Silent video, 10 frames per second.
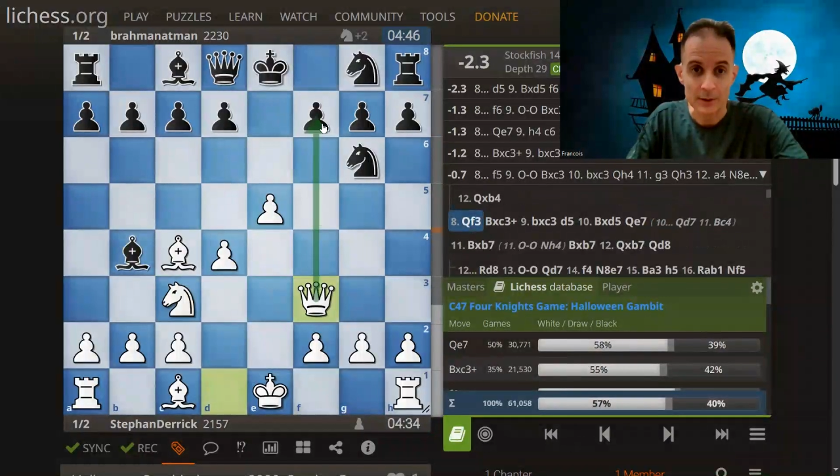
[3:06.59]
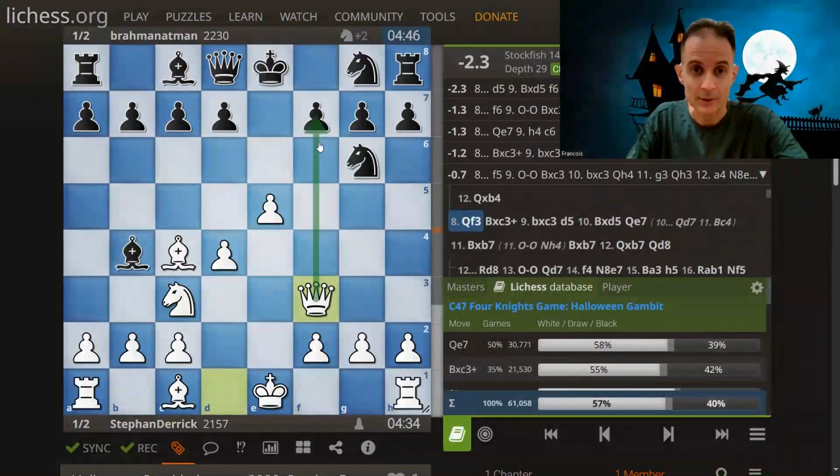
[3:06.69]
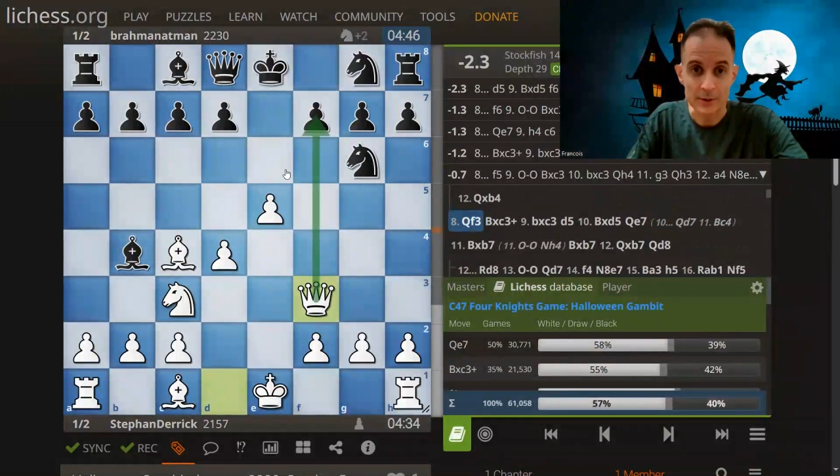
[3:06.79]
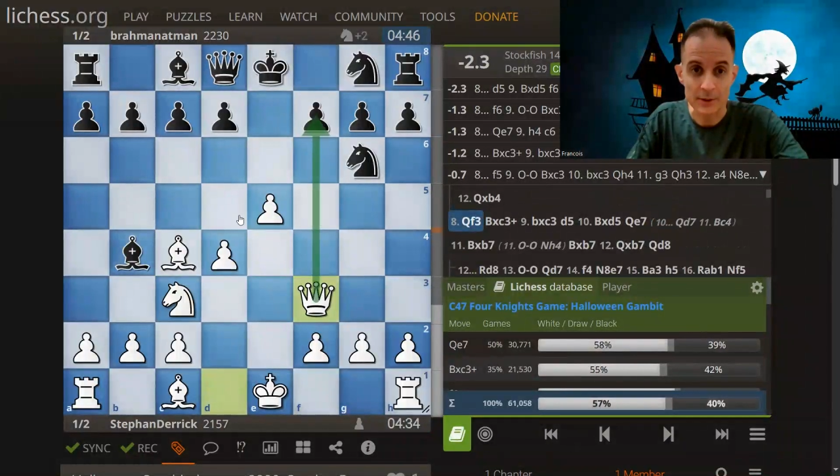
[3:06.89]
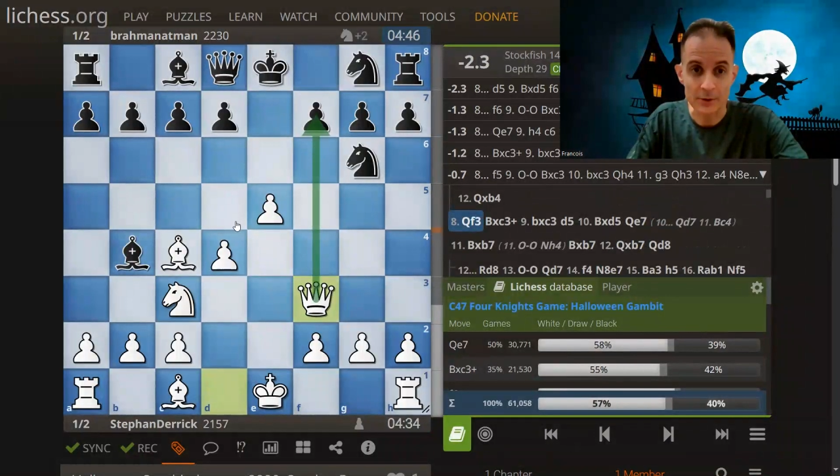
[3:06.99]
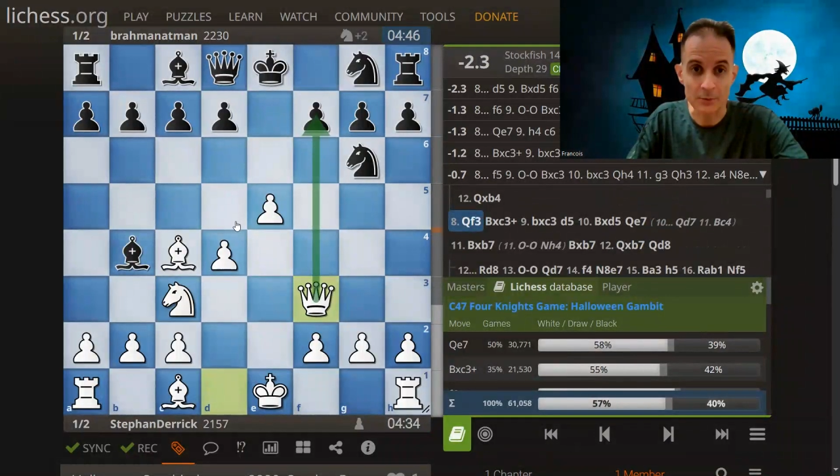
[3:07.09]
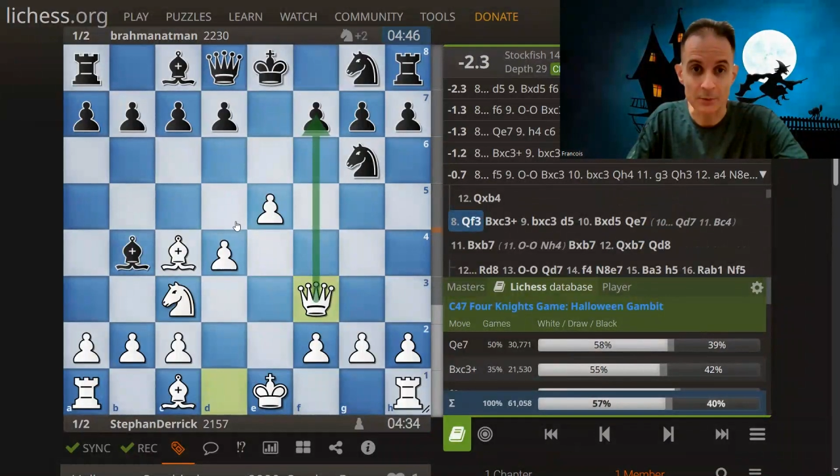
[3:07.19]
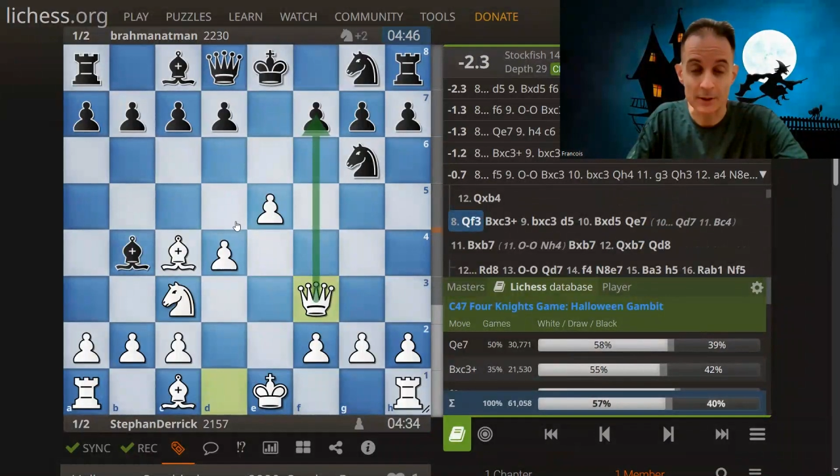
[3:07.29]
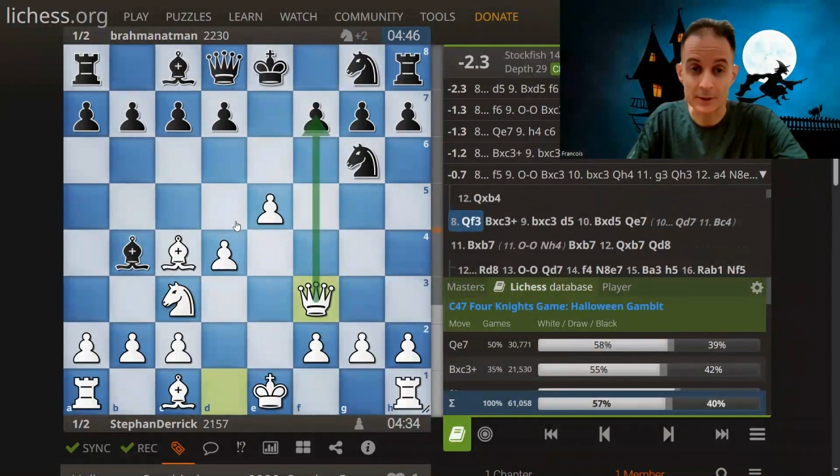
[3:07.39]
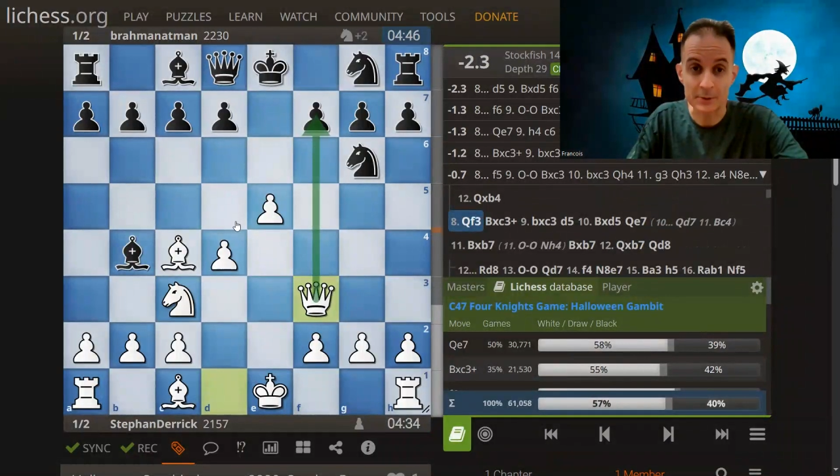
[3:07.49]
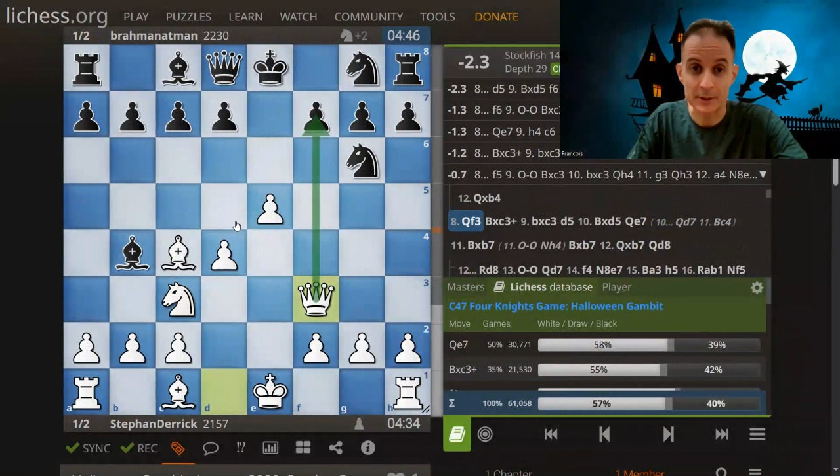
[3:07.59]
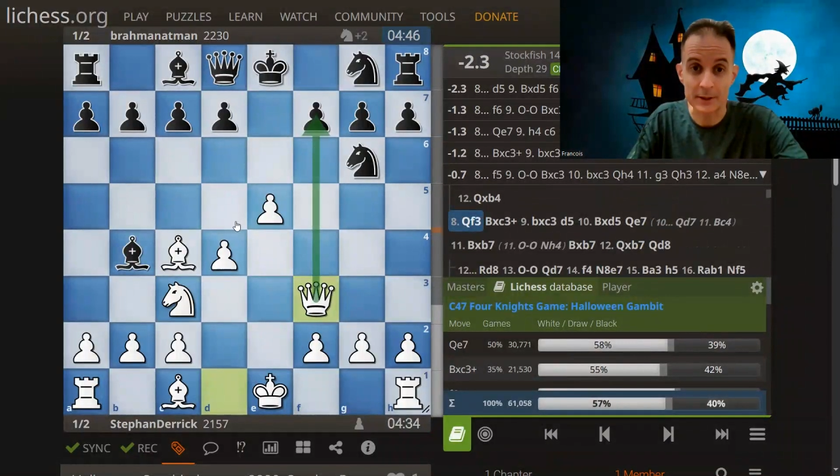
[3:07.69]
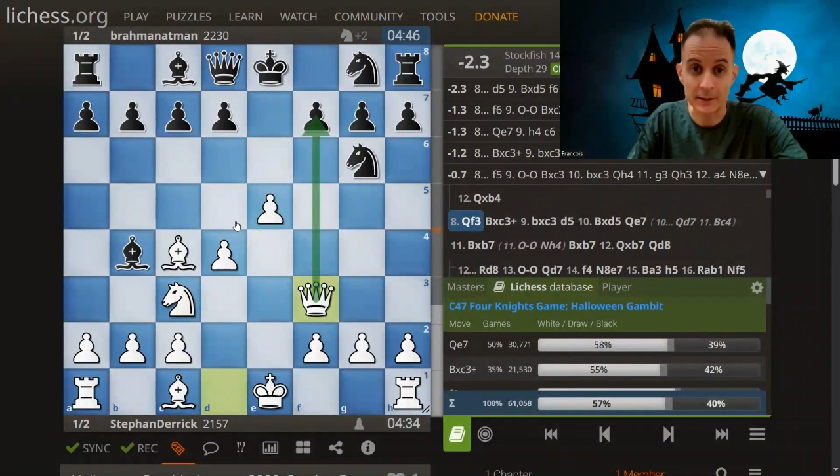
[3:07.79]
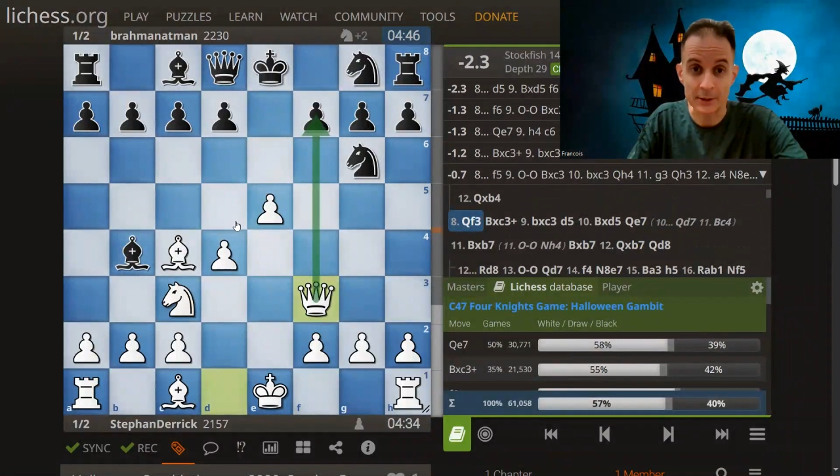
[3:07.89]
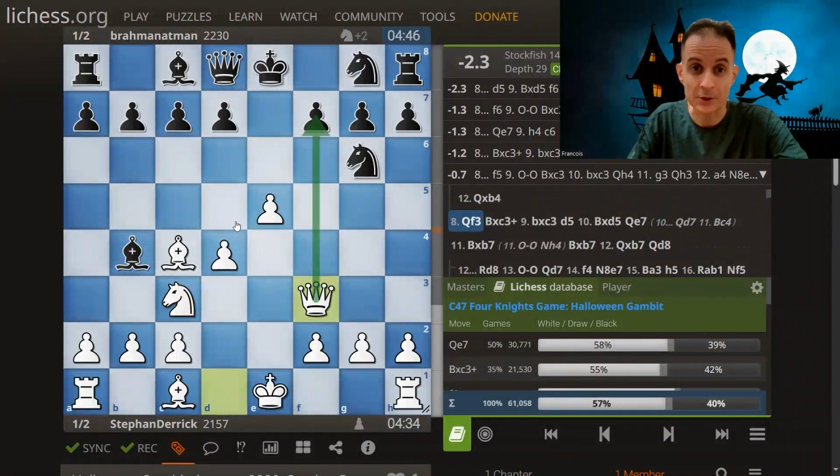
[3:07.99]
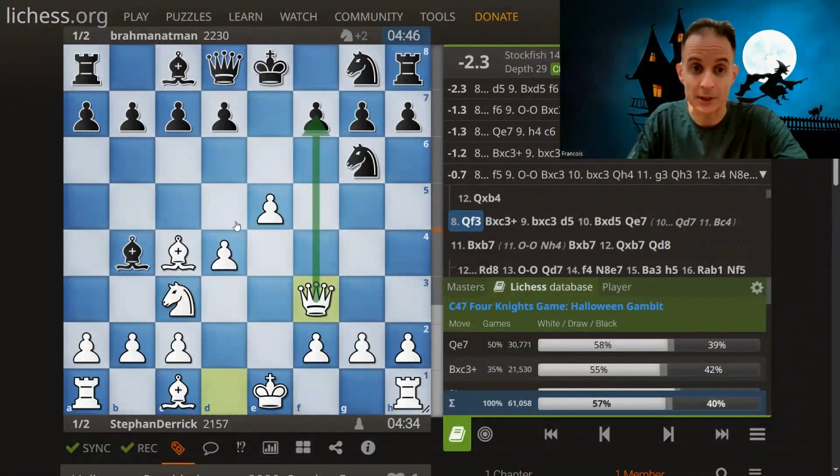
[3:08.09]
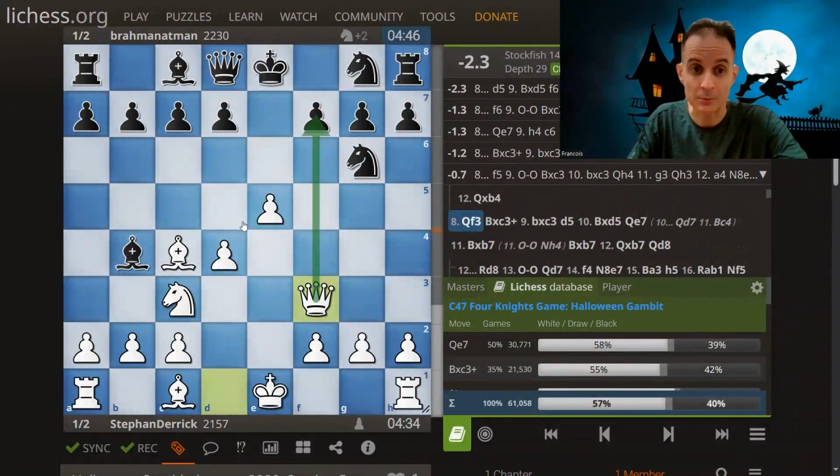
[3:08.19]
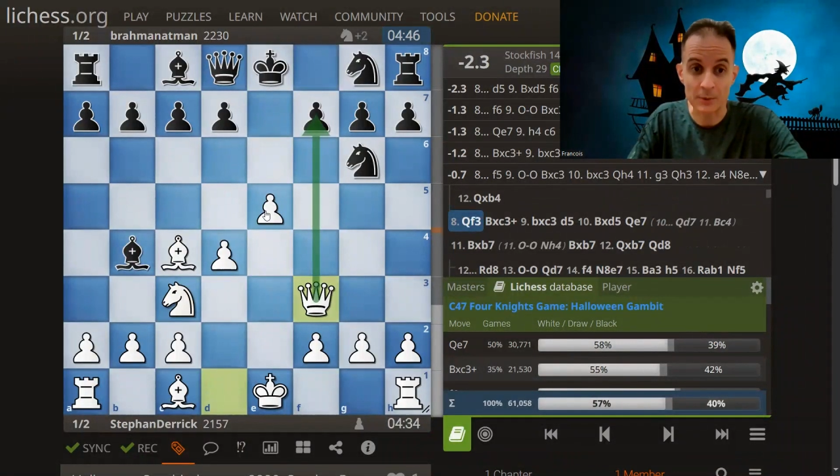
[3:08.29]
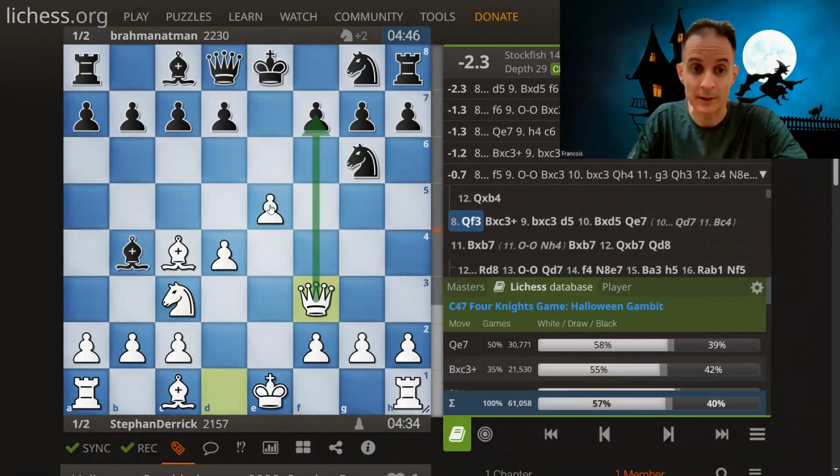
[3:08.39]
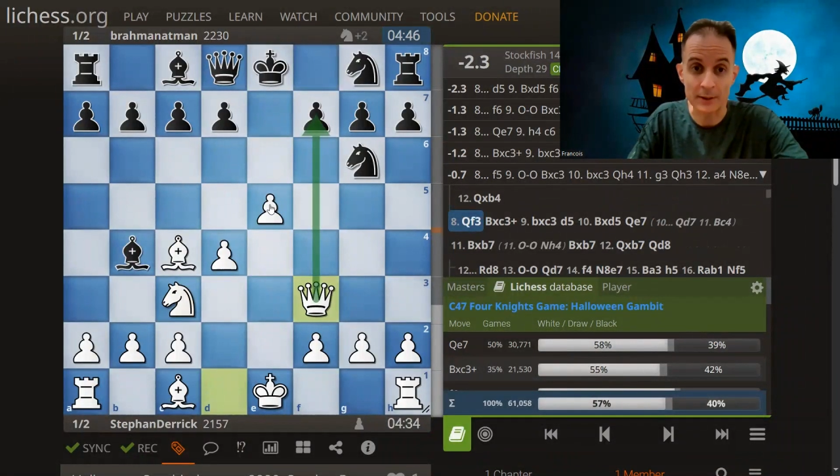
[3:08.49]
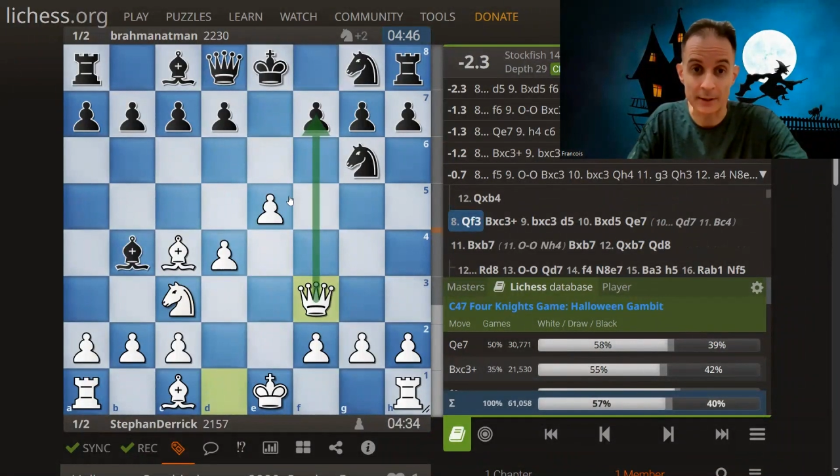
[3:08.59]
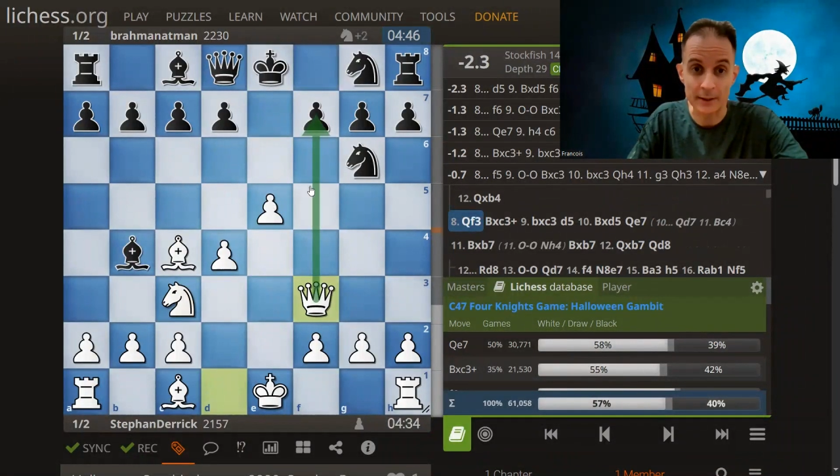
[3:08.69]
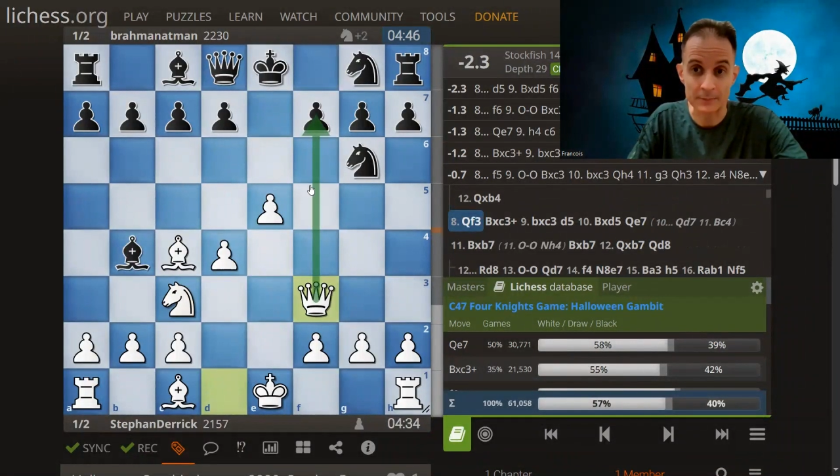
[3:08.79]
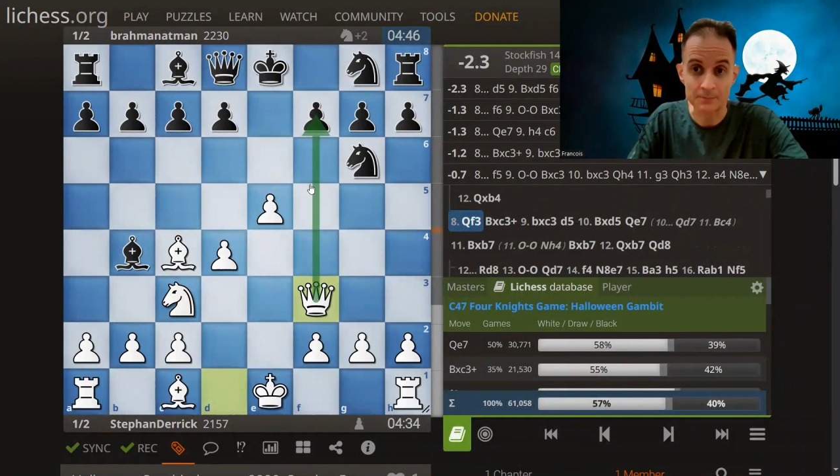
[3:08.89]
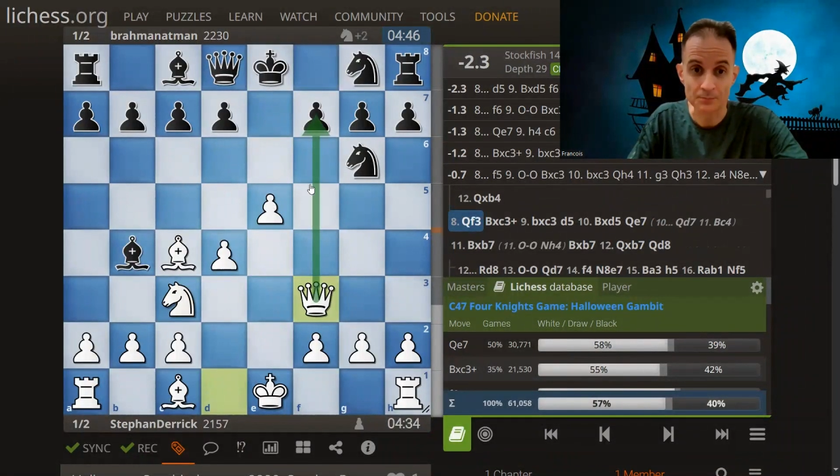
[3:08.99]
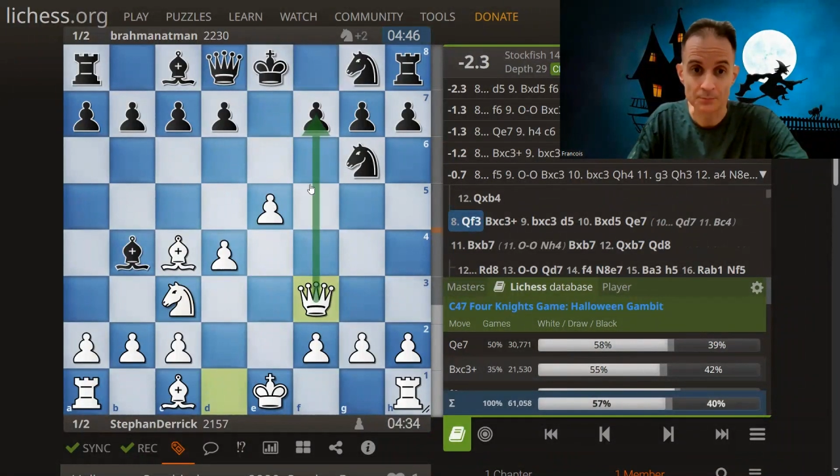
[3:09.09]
So you are threatening checkmate there.